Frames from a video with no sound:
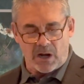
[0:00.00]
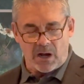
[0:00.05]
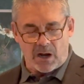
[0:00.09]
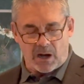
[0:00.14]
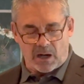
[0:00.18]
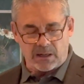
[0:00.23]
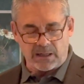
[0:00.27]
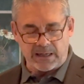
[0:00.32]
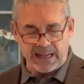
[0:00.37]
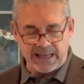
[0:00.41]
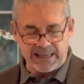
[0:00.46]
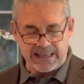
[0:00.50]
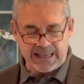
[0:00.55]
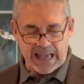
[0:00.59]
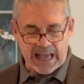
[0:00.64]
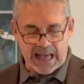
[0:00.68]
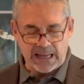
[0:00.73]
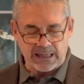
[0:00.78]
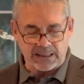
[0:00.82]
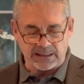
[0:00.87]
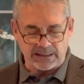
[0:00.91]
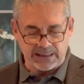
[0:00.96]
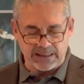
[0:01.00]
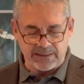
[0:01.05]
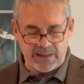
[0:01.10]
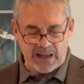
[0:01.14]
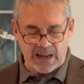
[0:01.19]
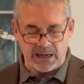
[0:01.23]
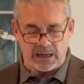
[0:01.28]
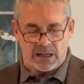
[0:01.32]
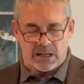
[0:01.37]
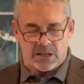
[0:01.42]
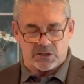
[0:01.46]
on Lake Galilee
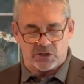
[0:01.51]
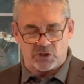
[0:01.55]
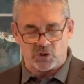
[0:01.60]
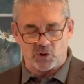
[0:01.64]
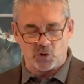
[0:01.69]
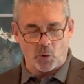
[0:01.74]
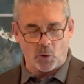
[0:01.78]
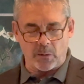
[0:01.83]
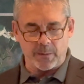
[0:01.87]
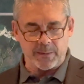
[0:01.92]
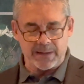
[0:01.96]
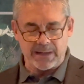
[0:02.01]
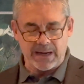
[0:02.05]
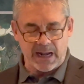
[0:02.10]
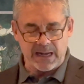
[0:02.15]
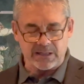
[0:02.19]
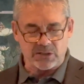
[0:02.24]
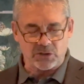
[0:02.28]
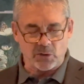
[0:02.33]
that stormy night